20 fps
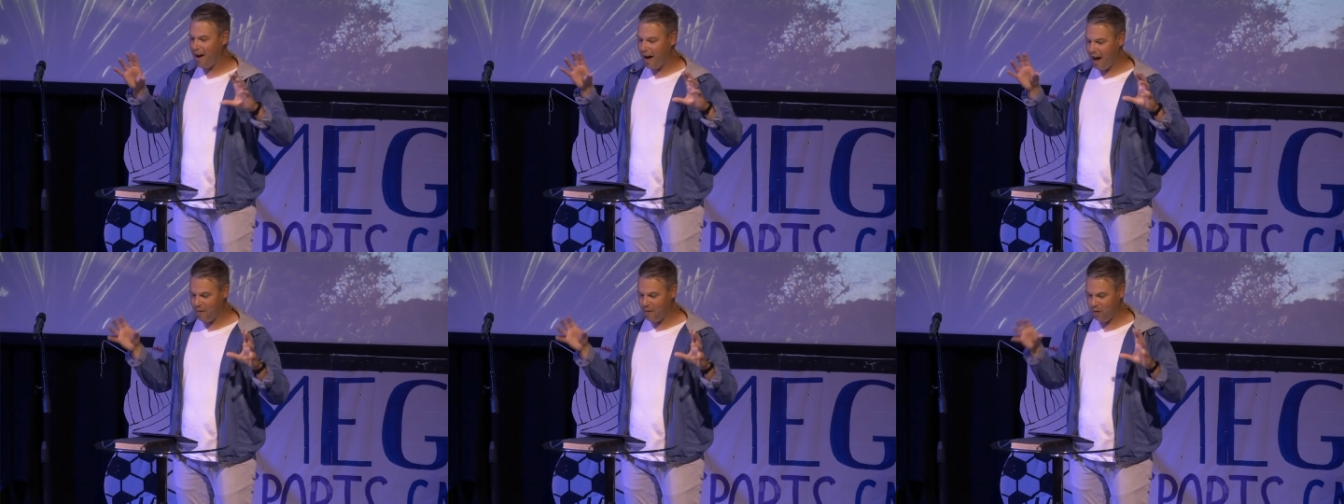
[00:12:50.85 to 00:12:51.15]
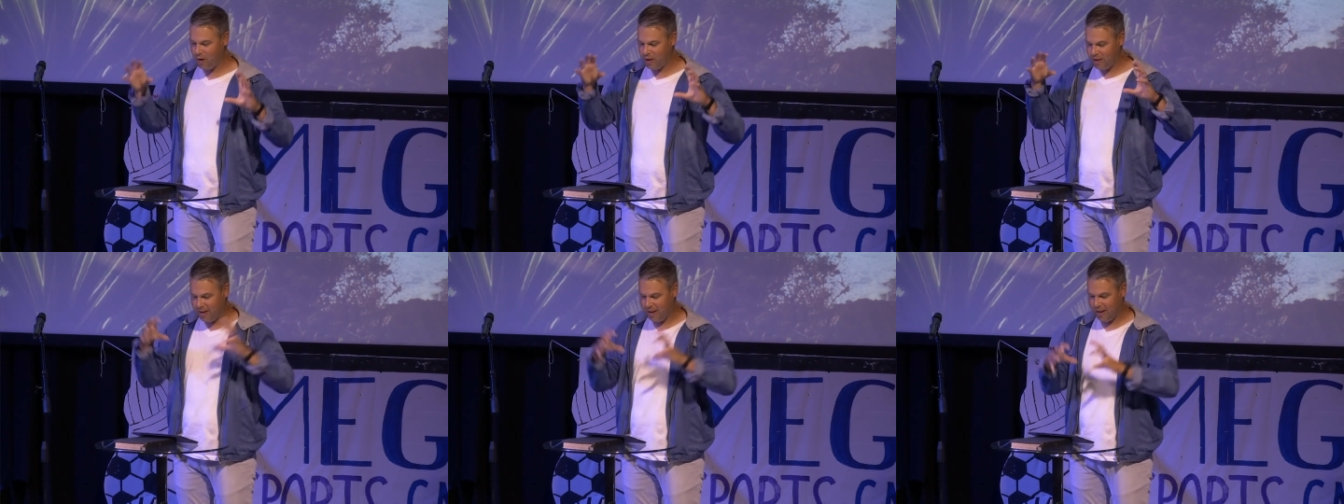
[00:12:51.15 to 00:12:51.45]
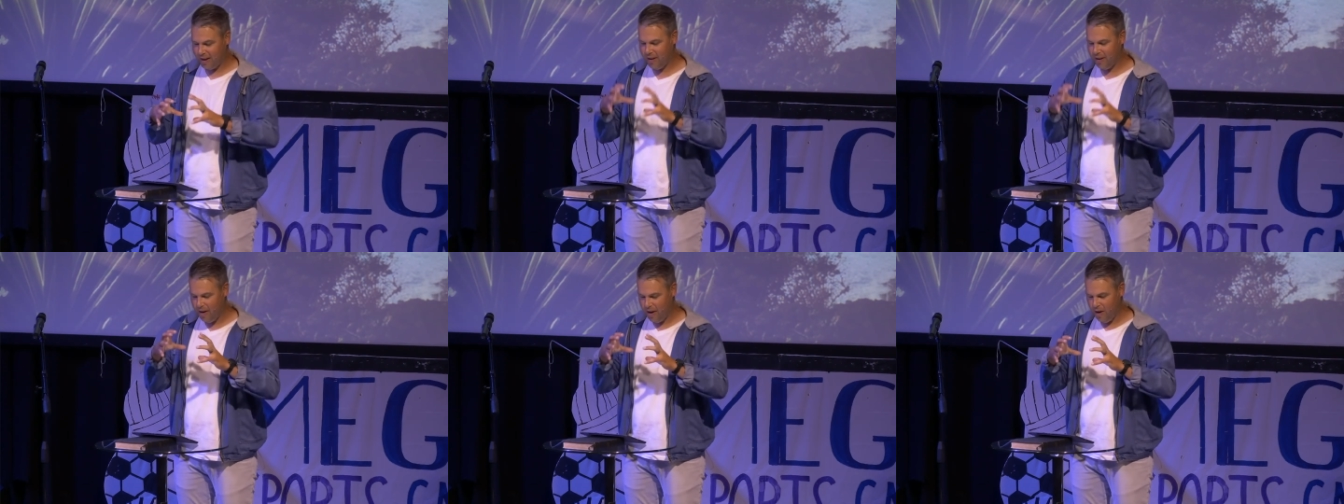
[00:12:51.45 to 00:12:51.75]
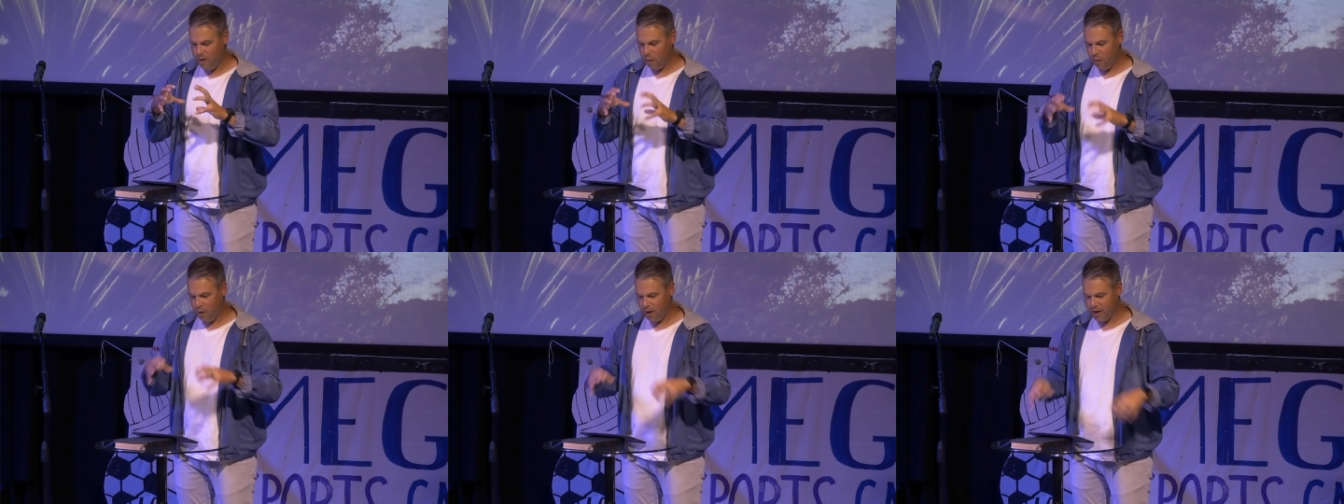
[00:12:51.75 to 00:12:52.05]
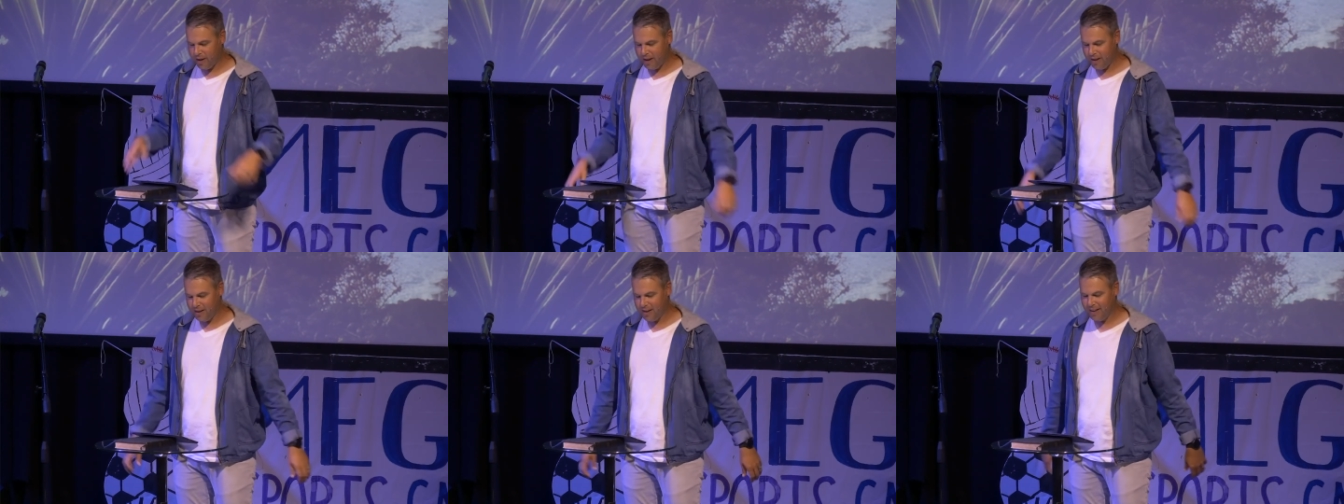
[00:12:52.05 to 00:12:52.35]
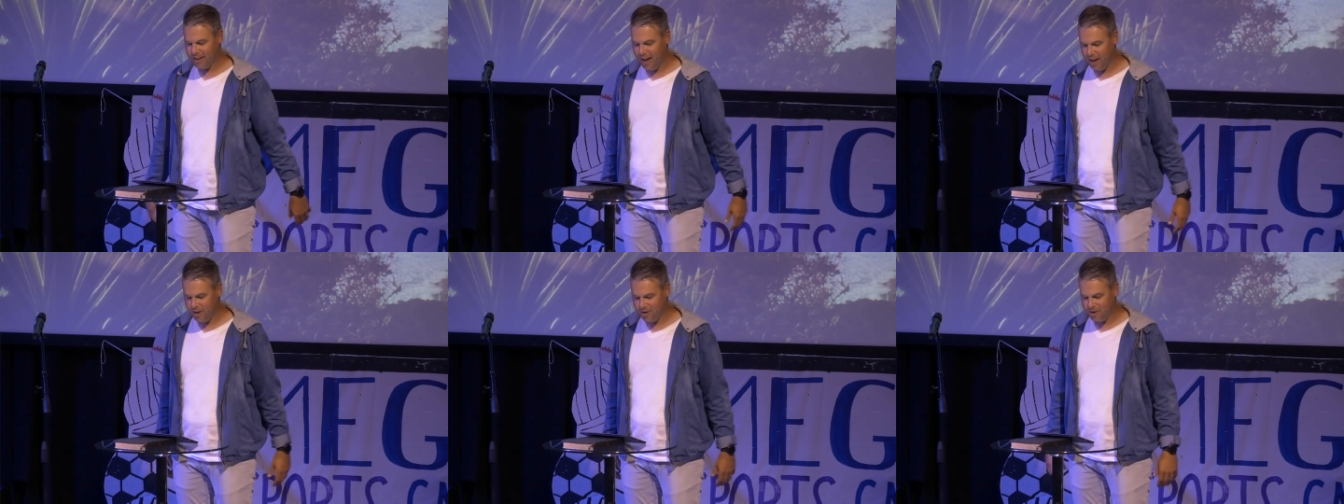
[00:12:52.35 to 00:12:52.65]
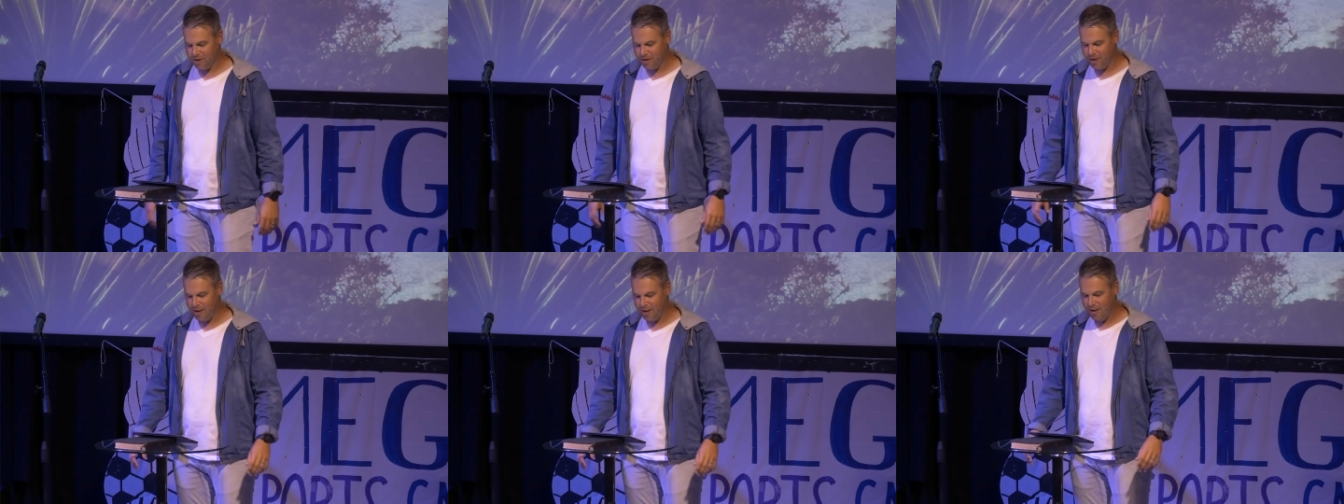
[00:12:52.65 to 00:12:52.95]
everything working
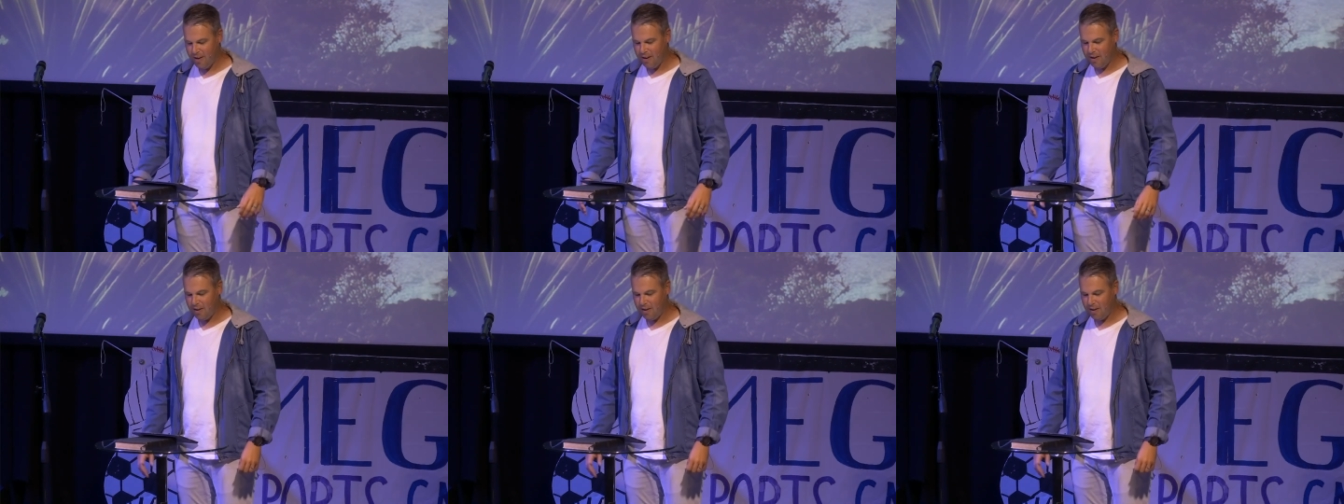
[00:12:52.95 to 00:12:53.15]
together